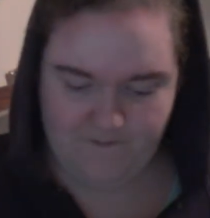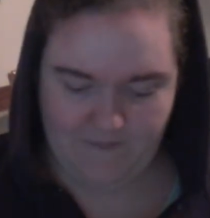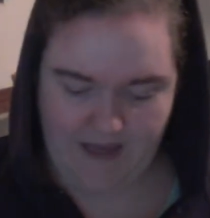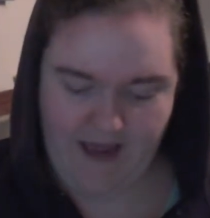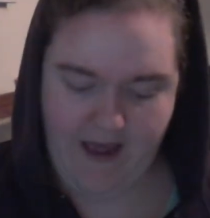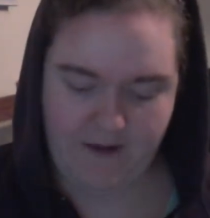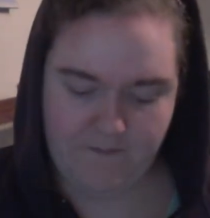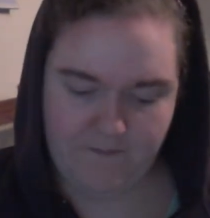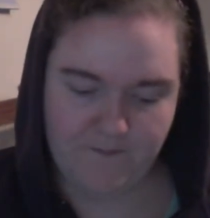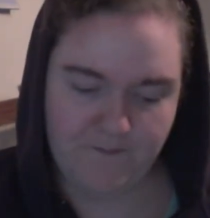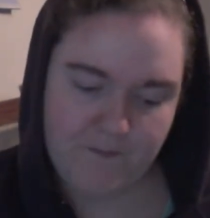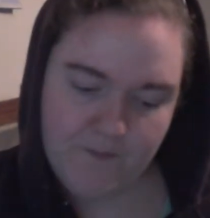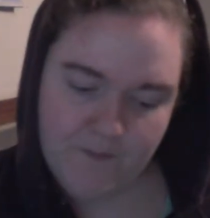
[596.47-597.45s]
Yeah.
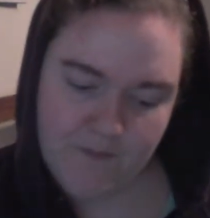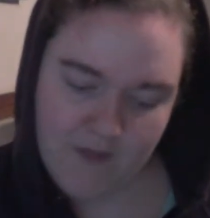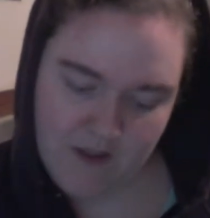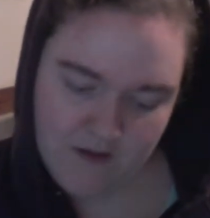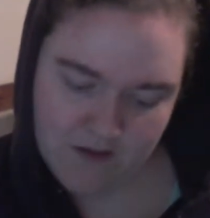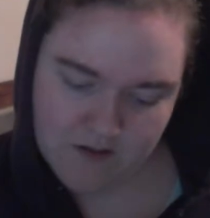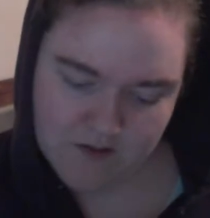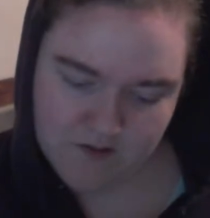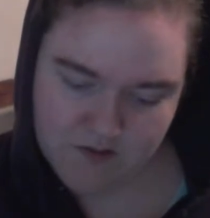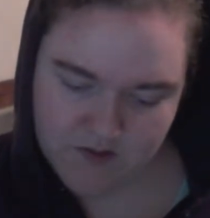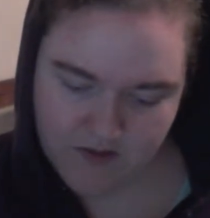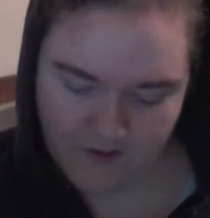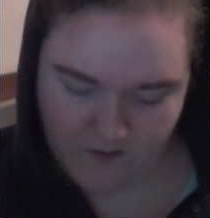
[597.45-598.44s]

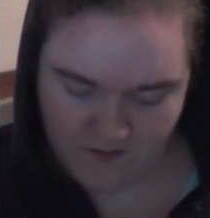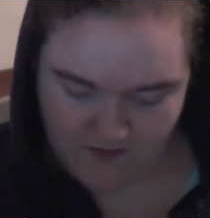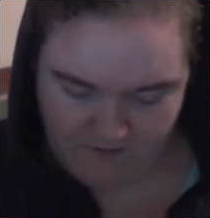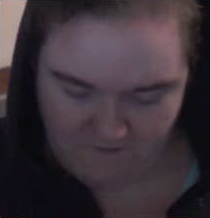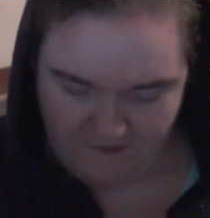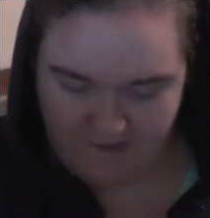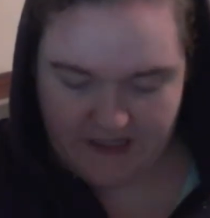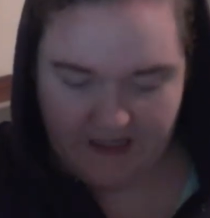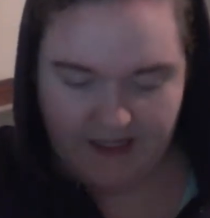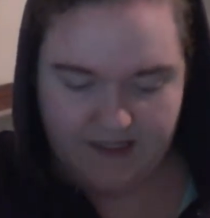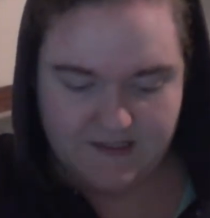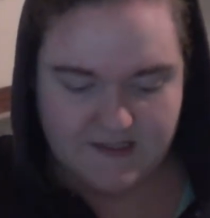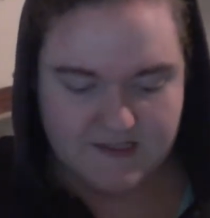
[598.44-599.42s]
So they're very
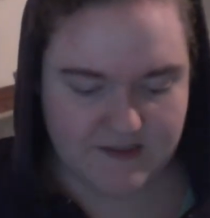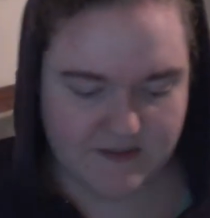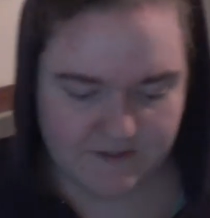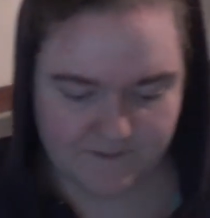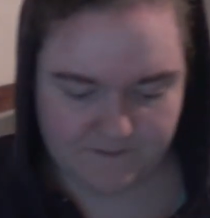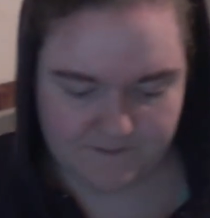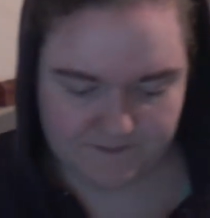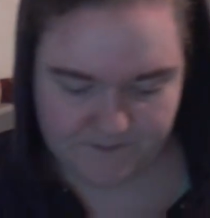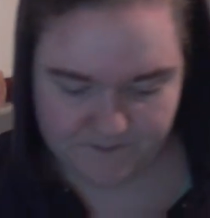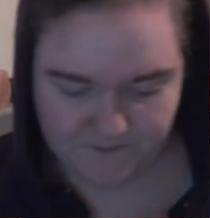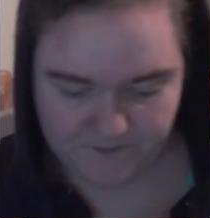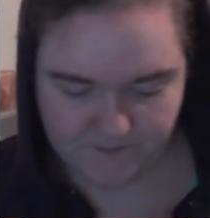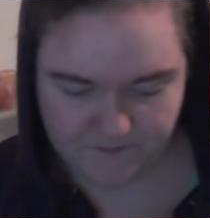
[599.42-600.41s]
nice.
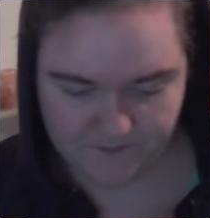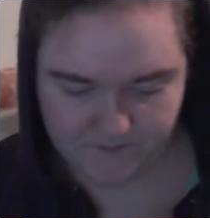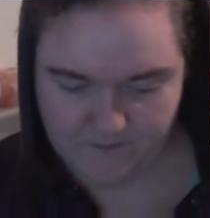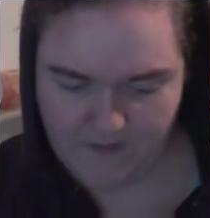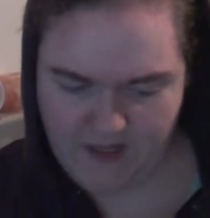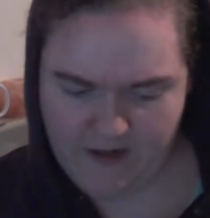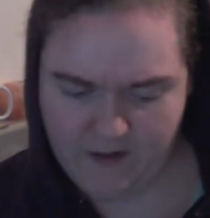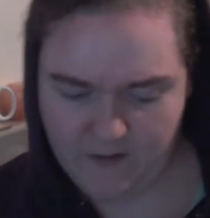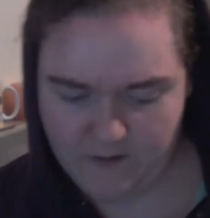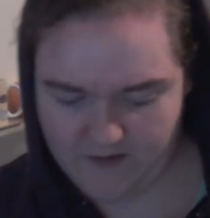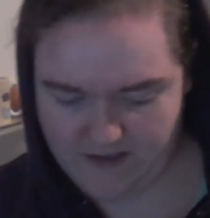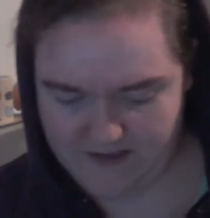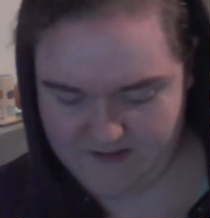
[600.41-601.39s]
Yeah, a lot
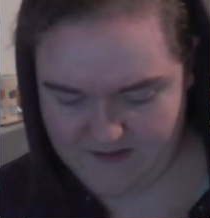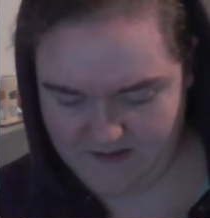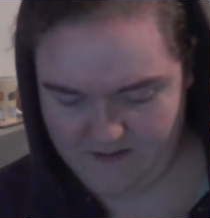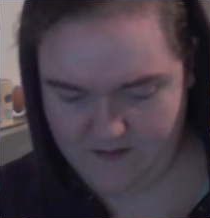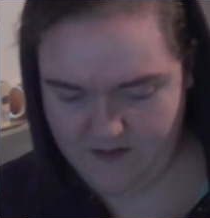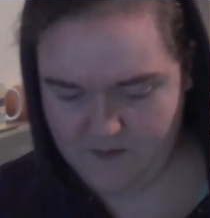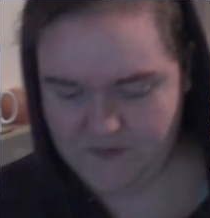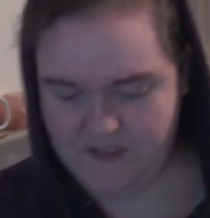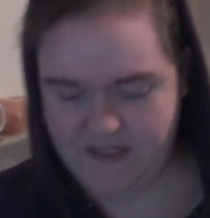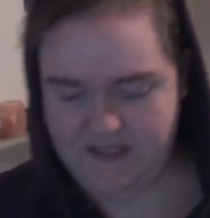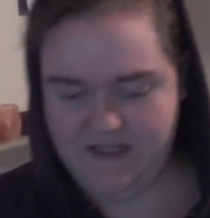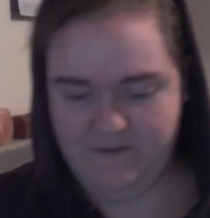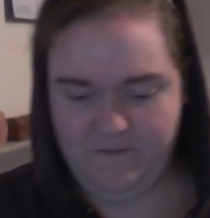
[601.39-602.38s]
of these are
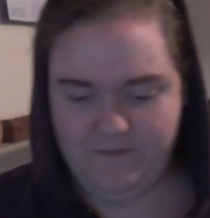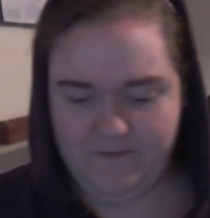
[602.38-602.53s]
upside down.